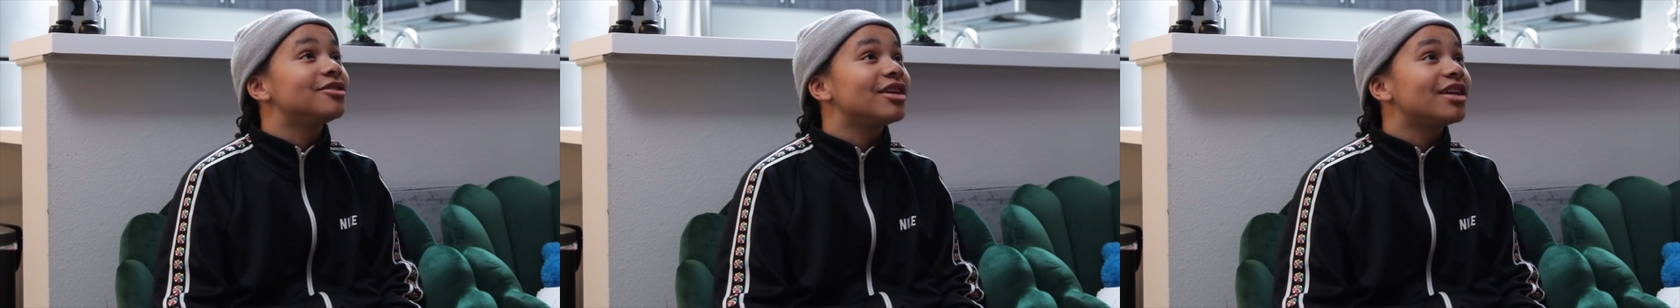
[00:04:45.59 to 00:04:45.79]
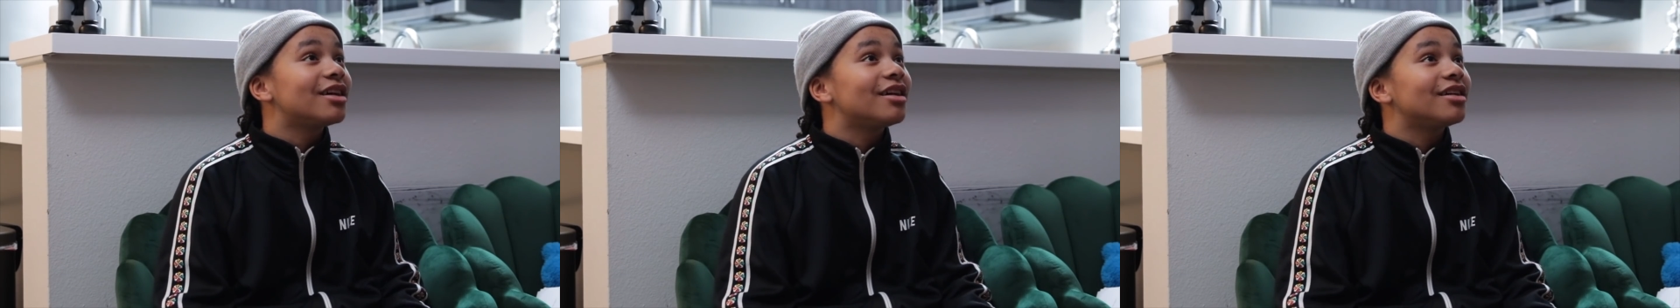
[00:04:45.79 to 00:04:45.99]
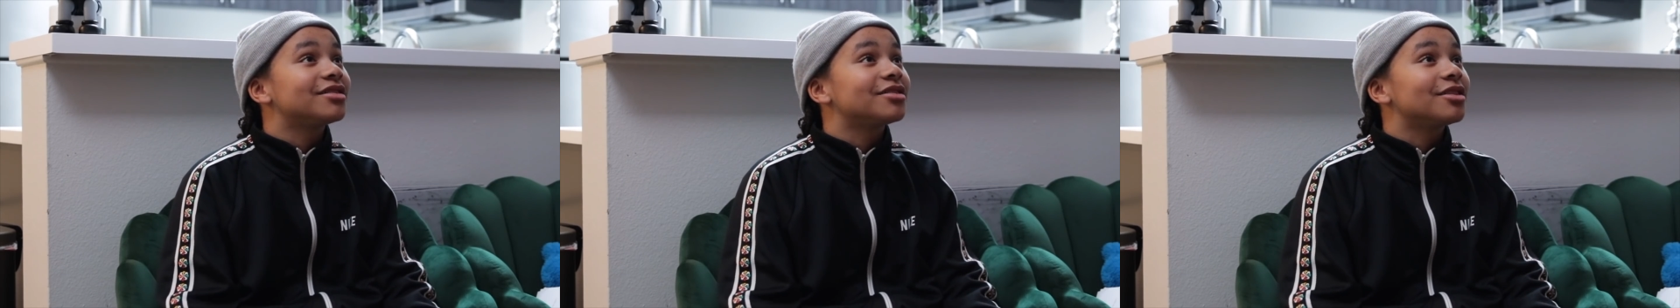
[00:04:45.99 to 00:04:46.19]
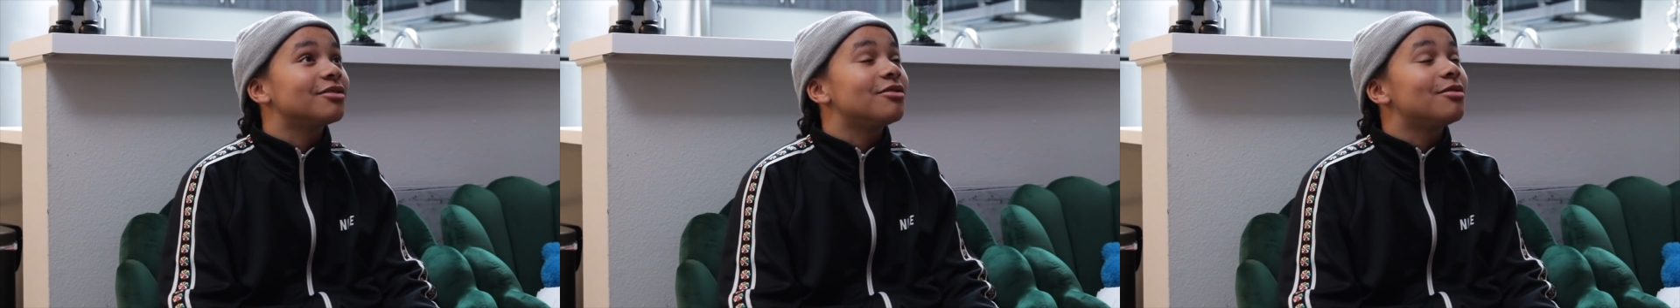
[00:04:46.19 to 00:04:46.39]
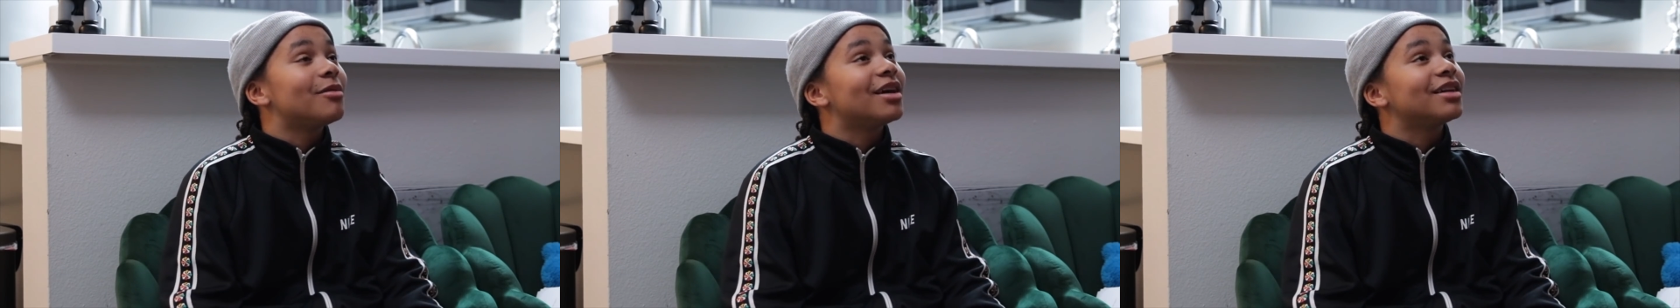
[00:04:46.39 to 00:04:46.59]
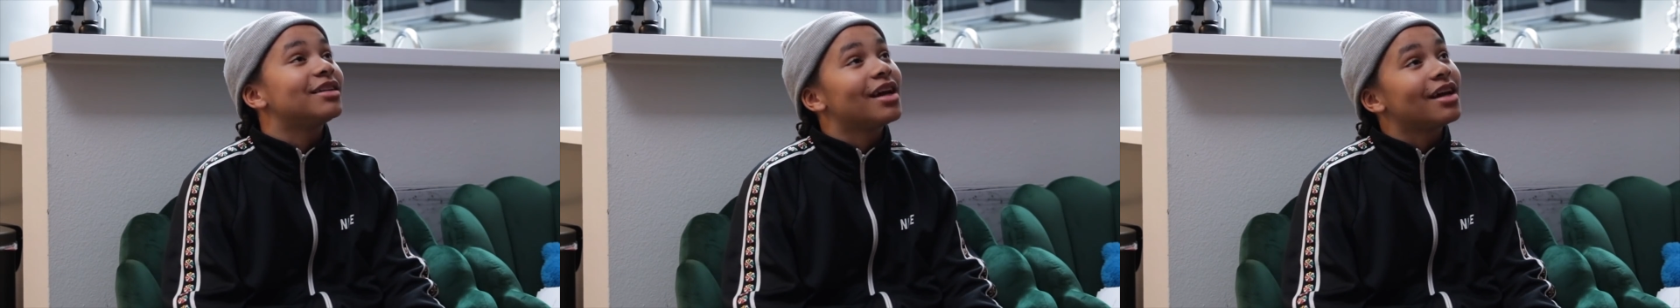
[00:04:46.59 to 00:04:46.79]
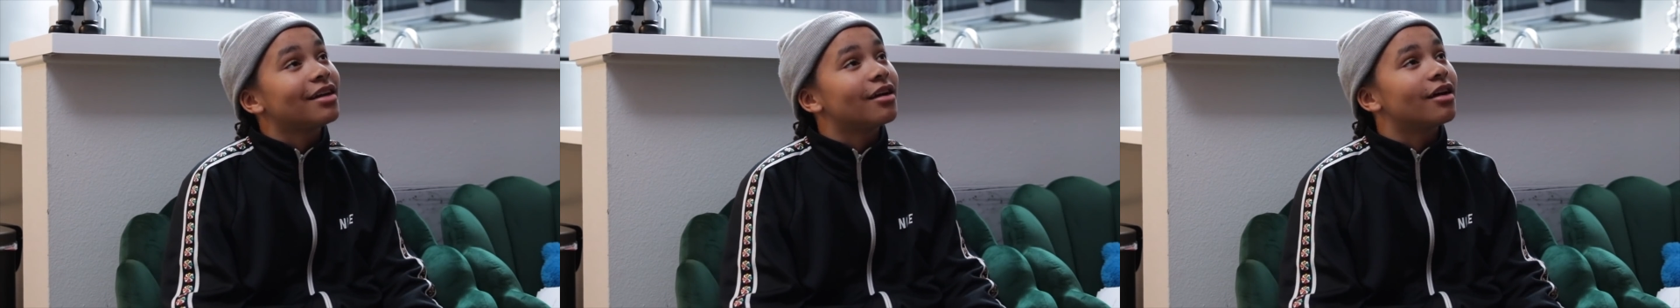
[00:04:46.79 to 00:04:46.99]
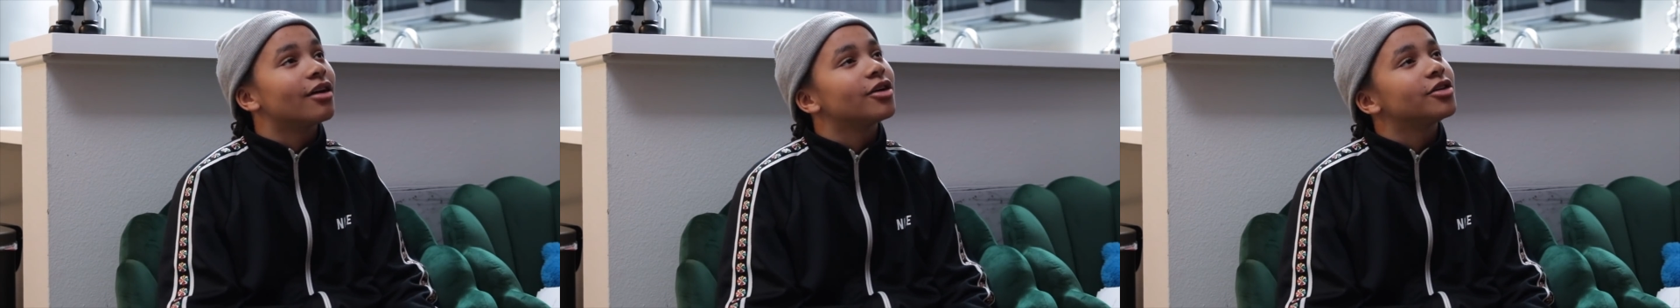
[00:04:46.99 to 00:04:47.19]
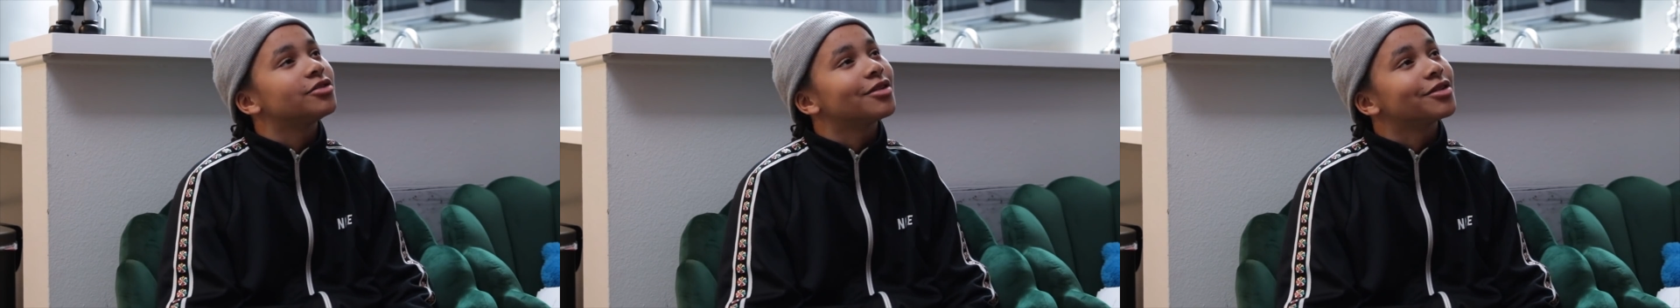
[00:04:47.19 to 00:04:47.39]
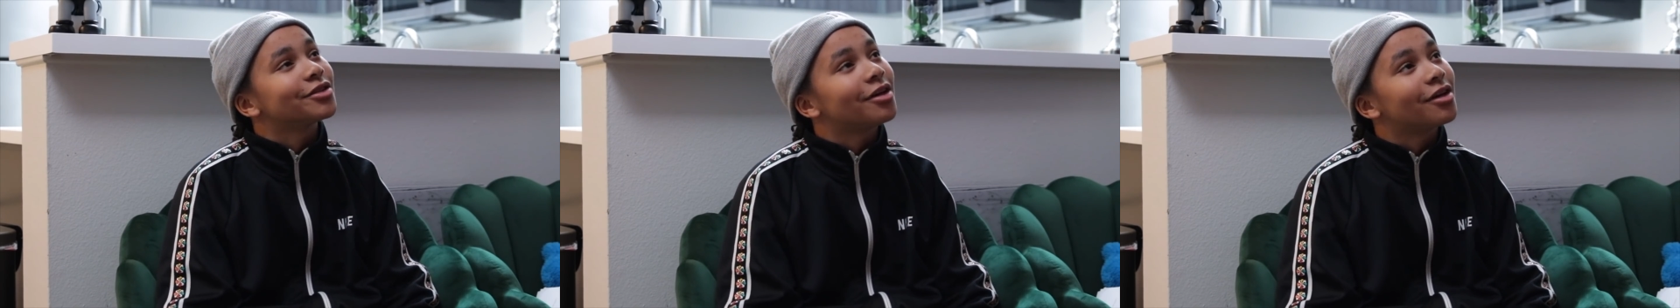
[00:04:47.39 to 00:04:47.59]
Drake concert with my daddy. I heard
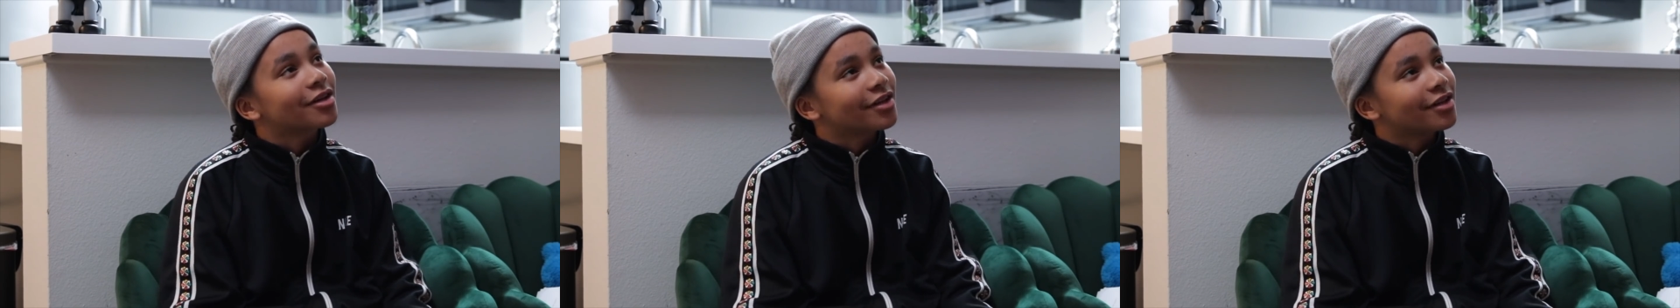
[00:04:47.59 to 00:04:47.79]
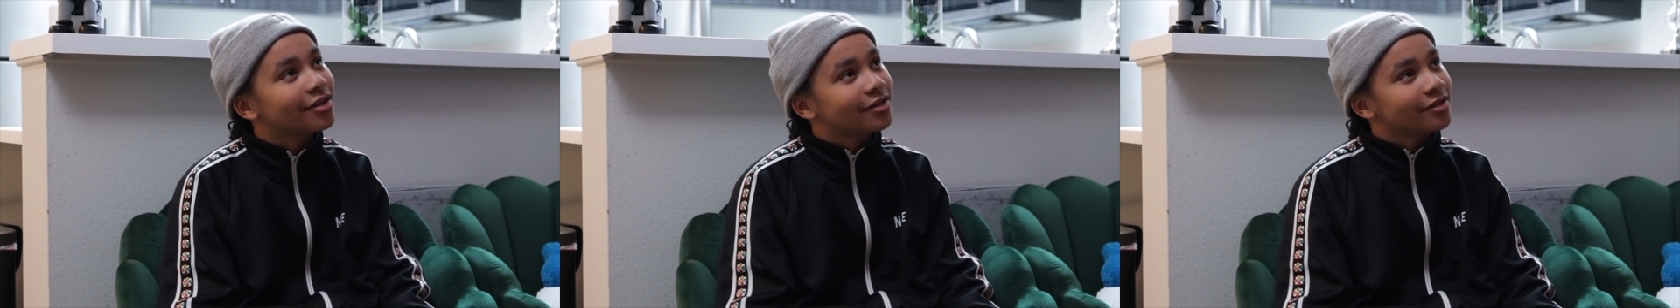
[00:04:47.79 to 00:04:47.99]
y'all talking.